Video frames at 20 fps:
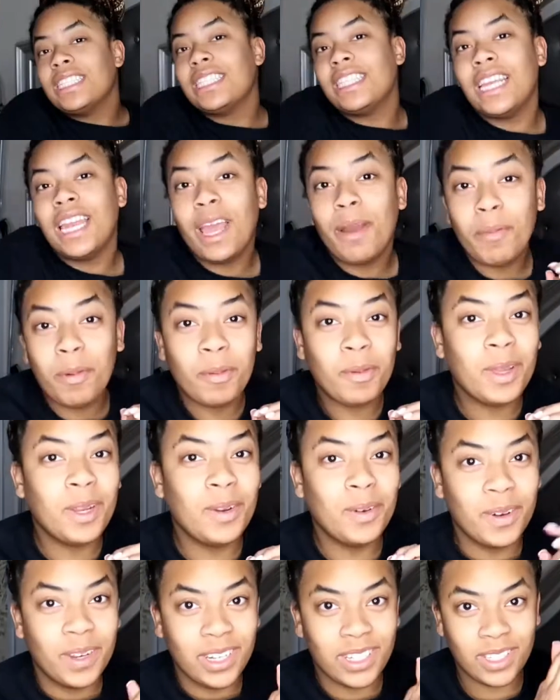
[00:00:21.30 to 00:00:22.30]
today I'm gonna be
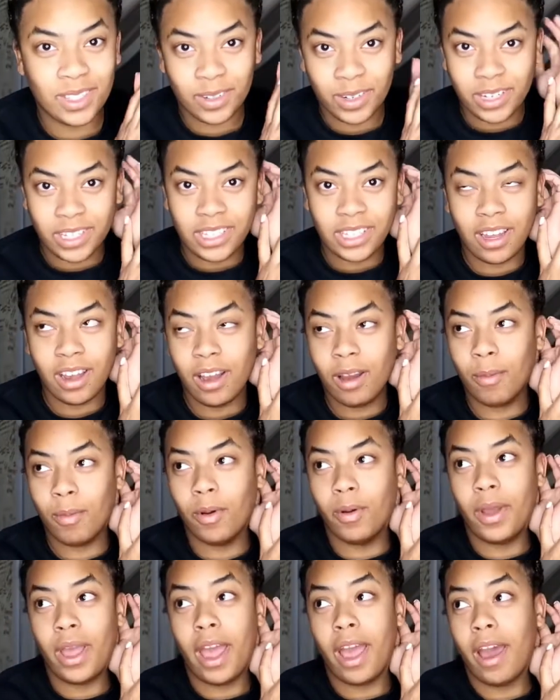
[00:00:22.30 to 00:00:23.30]
doing the story time
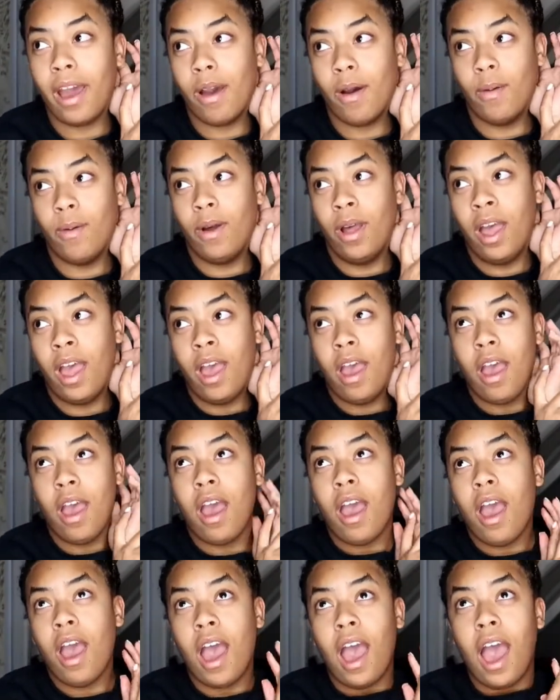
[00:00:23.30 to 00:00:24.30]
on how
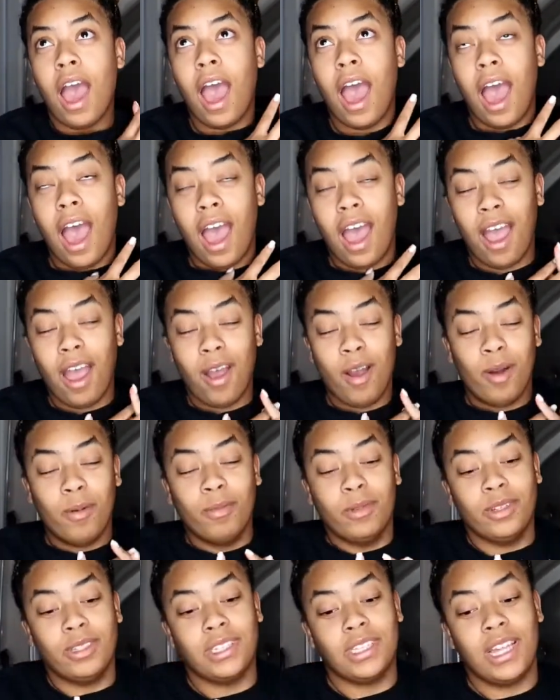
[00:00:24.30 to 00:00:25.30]
I
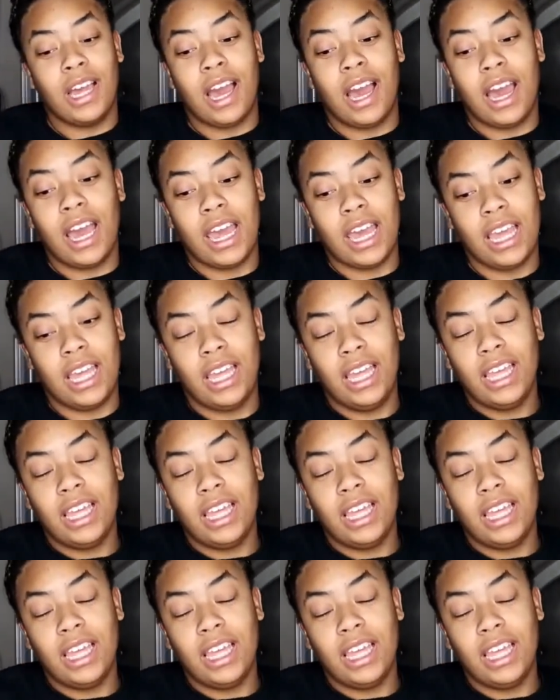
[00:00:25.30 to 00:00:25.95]
almost got